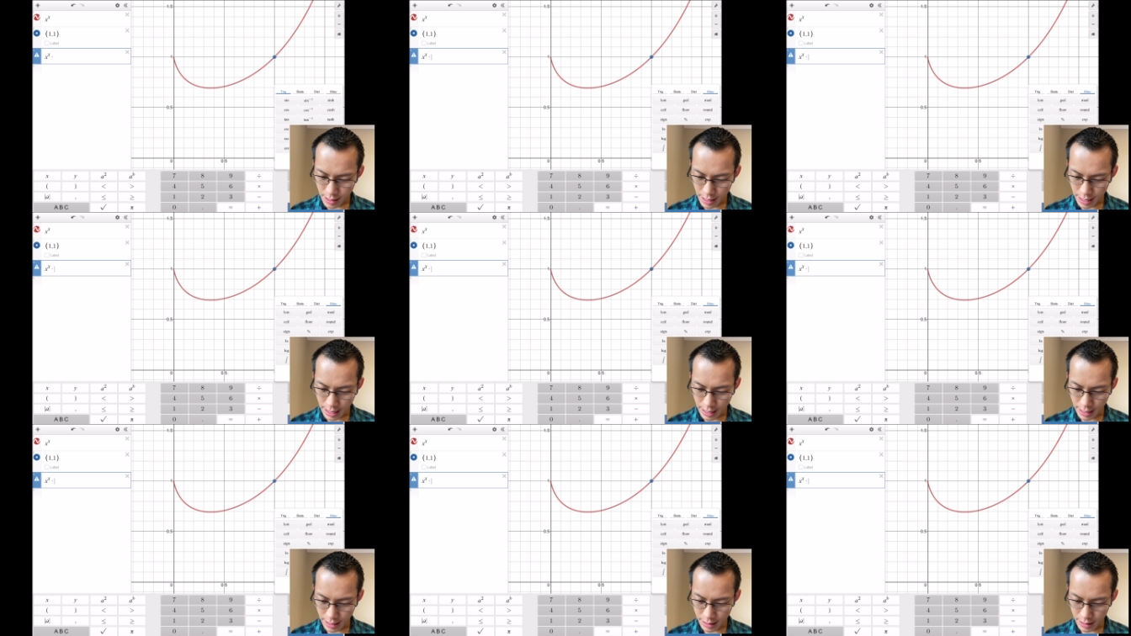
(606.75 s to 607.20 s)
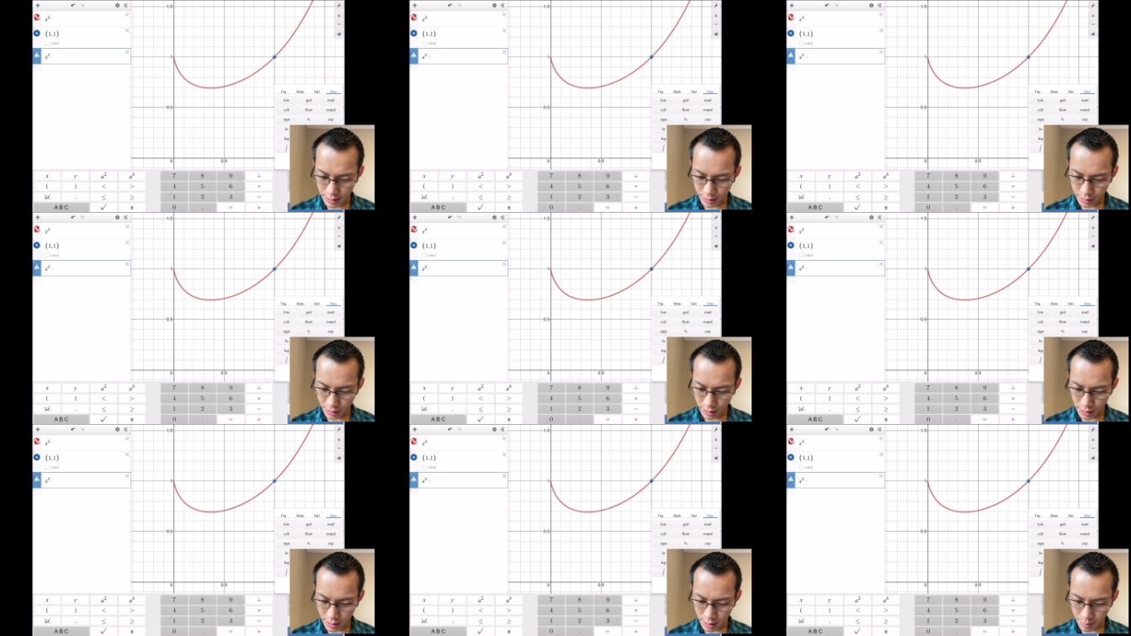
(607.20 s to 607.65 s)
and
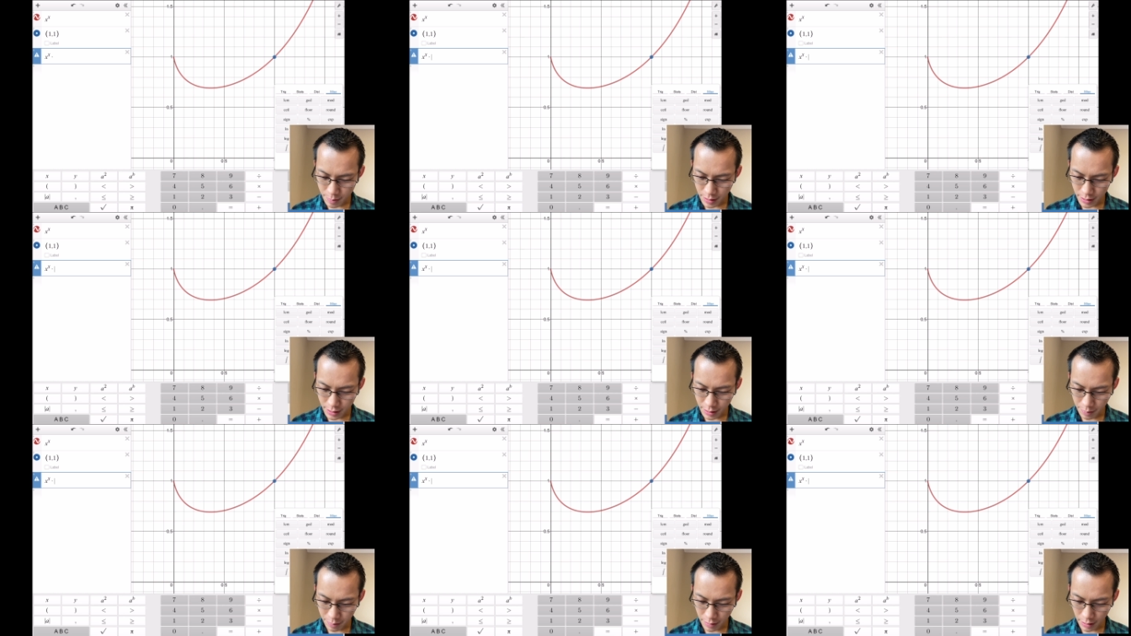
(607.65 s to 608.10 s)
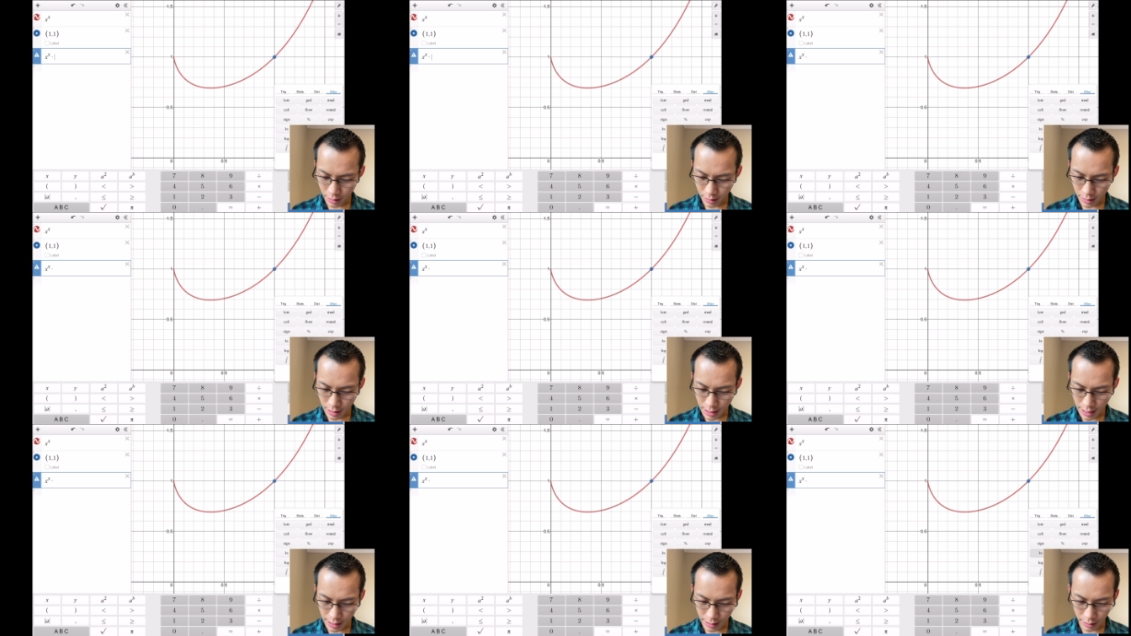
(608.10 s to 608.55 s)
it's going to be something
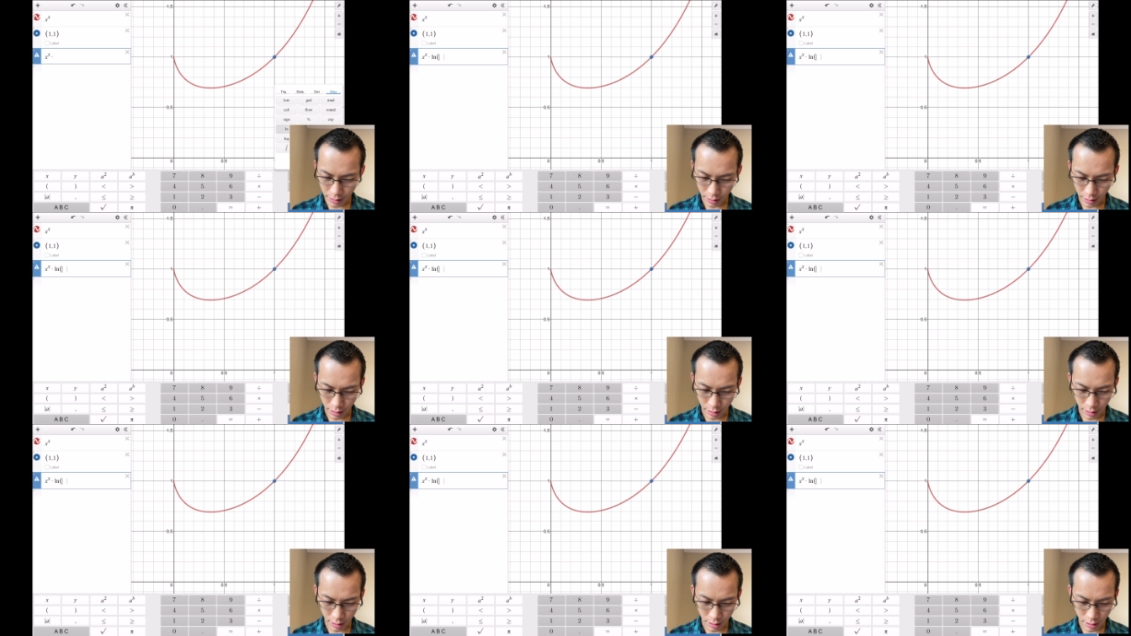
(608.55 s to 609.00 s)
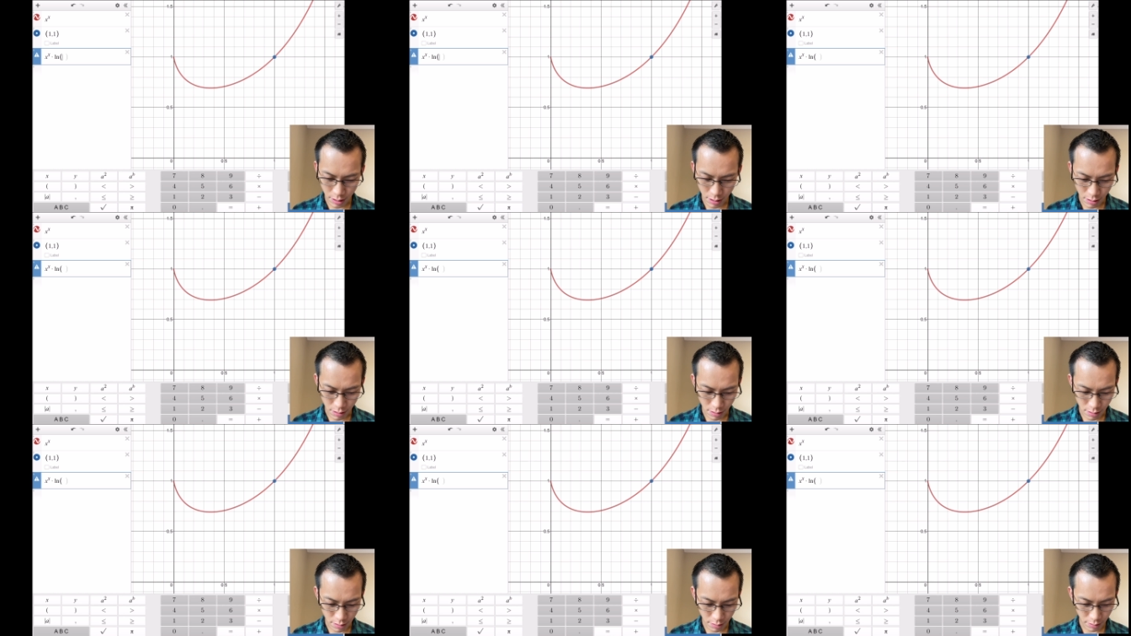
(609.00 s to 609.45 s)
like
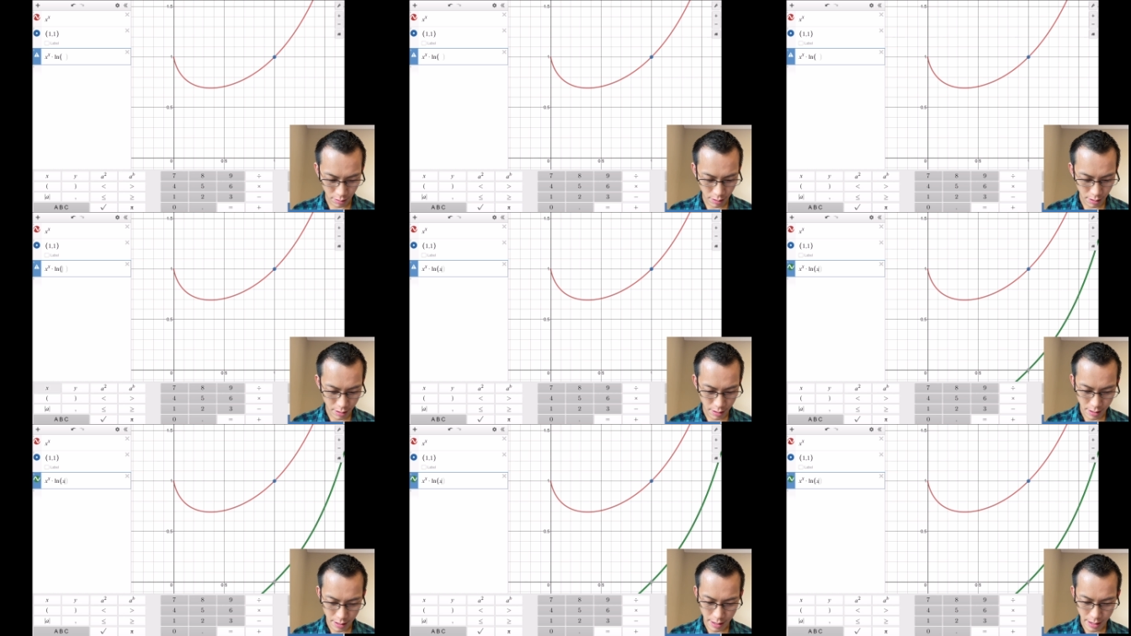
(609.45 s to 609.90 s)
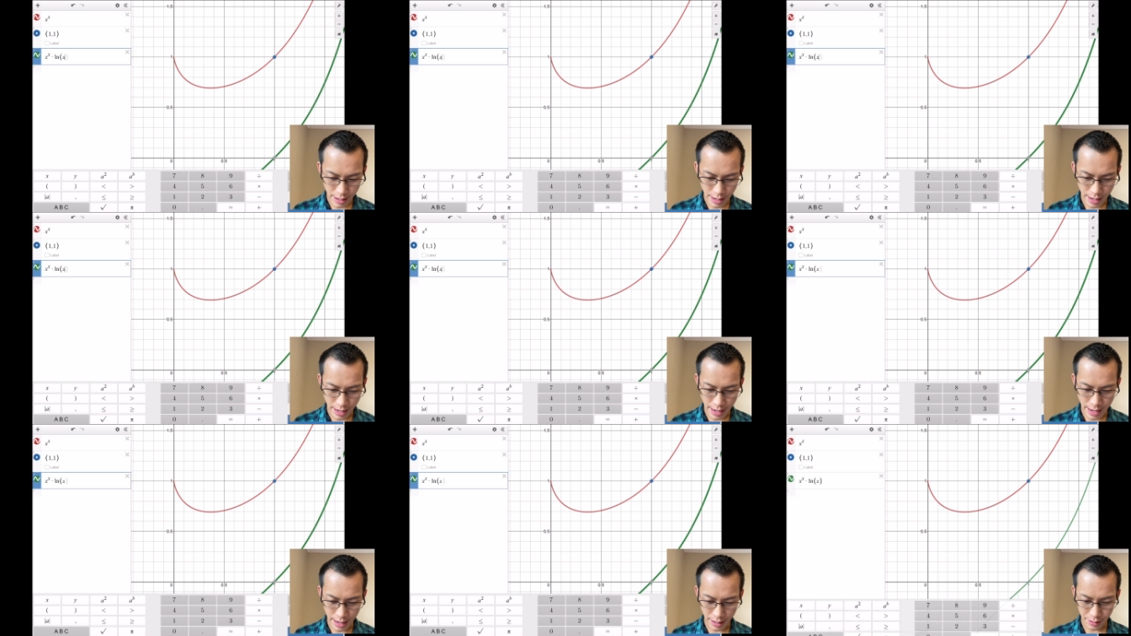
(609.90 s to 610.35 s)
log
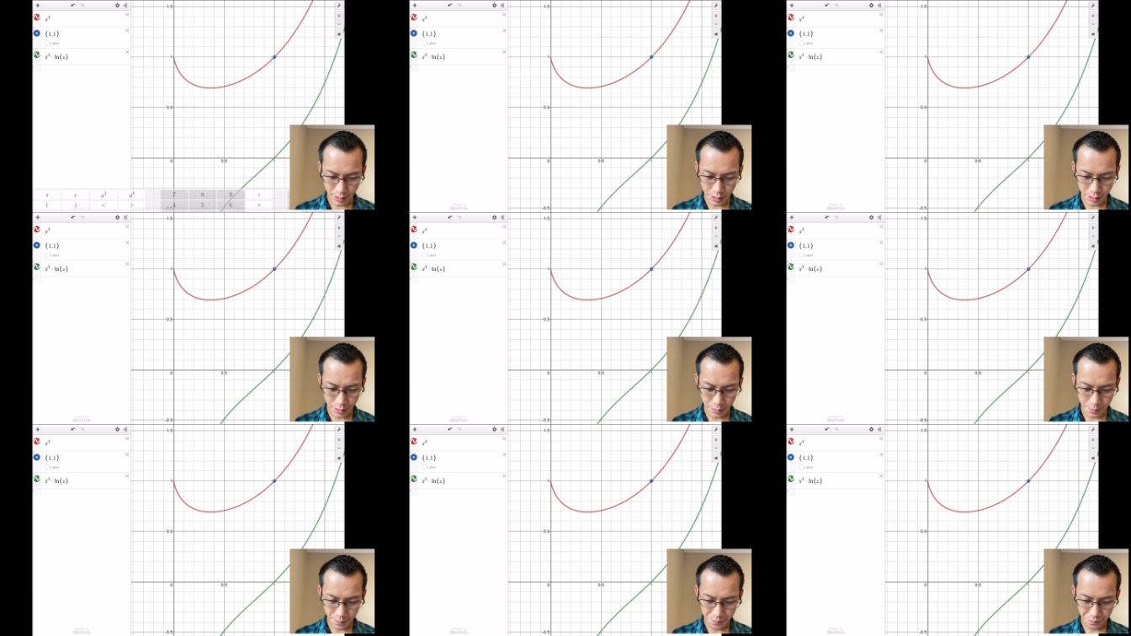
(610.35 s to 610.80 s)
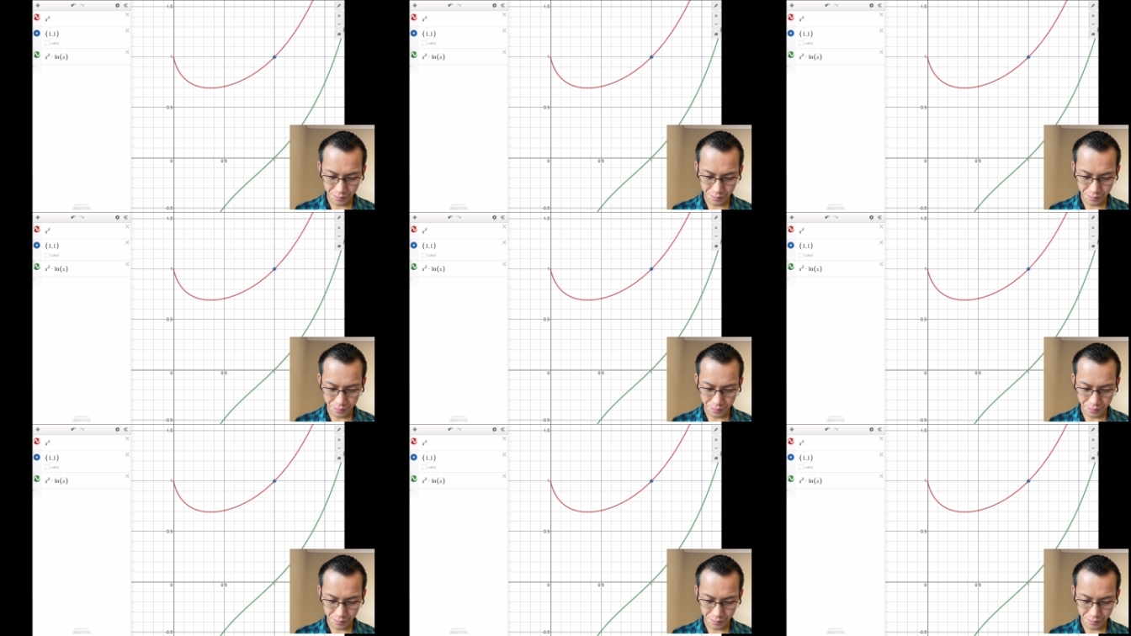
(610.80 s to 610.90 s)
x.